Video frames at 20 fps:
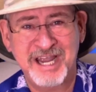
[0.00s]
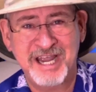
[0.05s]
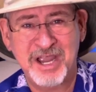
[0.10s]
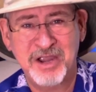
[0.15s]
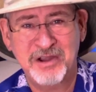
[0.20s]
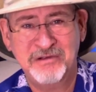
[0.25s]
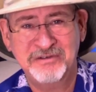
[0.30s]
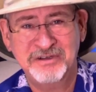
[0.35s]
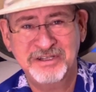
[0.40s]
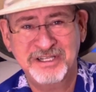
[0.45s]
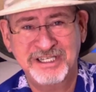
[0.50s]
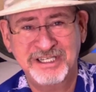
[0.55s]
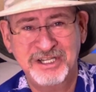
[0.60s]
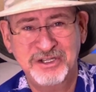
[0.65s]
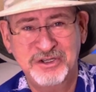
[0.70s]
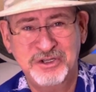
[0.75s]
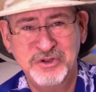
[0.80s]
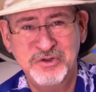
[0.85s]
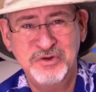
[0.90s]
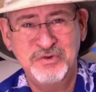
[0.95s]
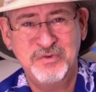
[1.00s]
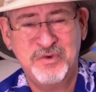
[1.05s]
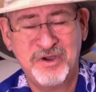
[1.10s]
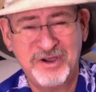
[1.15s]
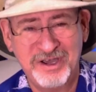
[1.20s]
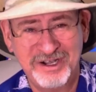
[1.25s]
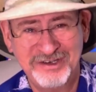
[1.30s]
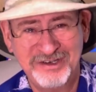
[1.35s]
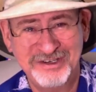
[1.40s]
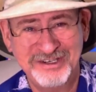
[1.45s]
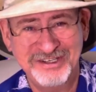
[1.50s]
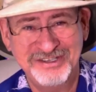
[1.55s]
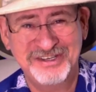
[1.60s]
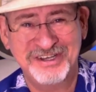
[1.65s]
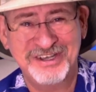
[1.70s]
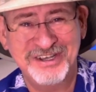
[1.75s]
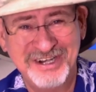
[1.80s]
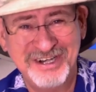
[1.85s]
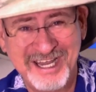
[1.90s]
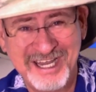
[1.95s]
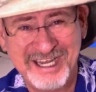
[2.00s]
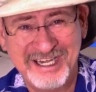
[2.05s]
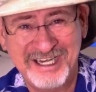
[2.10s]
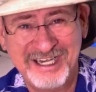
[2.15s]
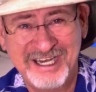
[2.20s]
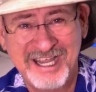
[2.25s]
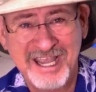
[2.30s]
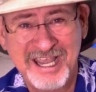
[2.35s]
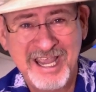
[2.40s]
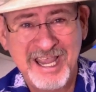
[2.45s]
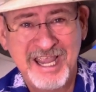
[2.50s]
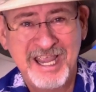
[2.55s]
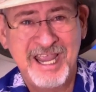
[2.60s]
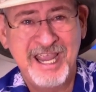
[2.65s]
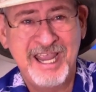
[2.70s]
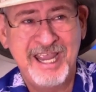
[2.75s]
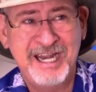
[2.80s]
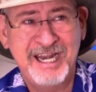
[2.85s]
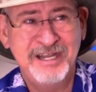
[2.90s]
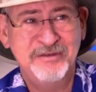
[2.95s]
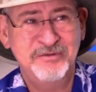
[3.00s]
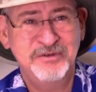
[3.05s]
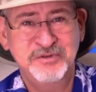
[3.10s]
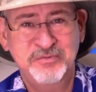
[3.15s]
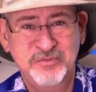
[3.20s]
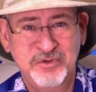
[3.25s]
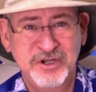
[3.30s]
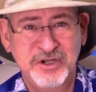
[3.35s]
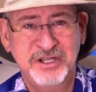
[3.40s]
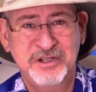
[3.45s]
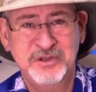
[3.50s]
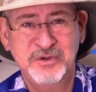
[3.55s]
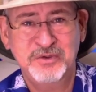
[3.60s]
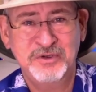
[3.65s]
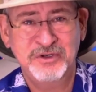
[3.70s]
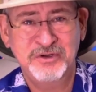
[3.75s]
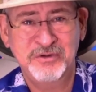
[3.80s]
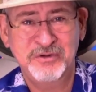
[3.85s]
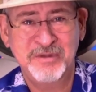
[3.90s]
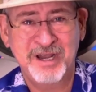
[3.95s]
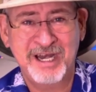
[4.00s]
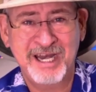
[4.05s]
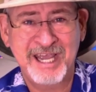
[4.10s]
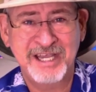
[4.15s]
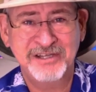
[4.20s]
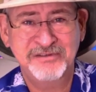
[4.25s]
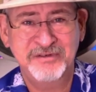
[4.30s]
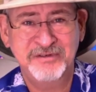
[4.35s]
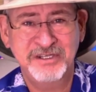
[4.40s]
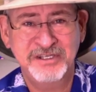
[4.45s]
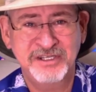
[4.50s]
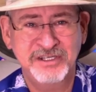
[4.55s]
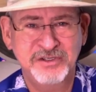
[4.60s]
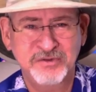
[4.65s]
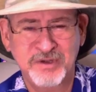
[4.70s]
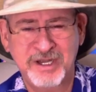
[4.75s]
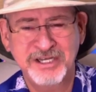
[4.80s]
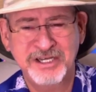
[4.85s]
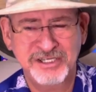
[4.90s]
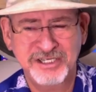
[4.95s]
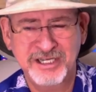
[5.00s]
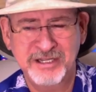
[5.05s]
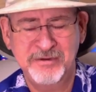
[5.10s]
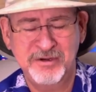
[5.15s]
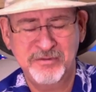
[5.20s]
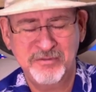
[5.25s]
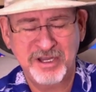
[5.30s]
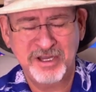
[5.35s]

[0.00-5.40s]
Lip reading: However, the lagoon water is unheated, and it was pretty cool during my last visit, so I just limited